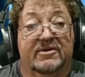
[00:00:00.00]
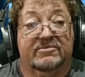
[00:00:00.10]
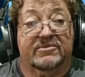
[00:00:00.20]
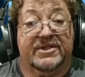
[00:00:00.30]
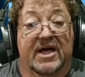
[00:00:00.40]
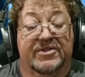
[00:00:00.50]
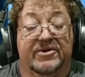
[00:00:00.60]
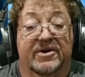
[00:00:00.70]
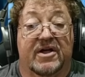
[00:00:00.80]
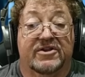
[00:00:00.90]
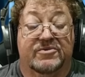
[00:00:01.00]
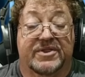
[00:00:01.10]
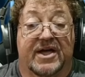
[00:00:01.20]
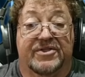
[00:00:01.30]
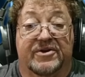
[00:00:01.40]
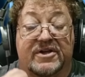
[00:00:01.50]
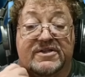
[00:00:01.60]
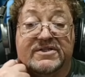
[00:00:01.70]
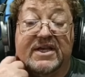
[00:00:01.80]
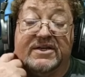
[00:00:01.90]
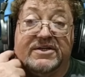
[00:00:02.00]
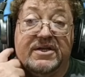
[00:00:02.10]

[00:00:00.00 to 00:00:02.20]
without their knowledge, without their consent.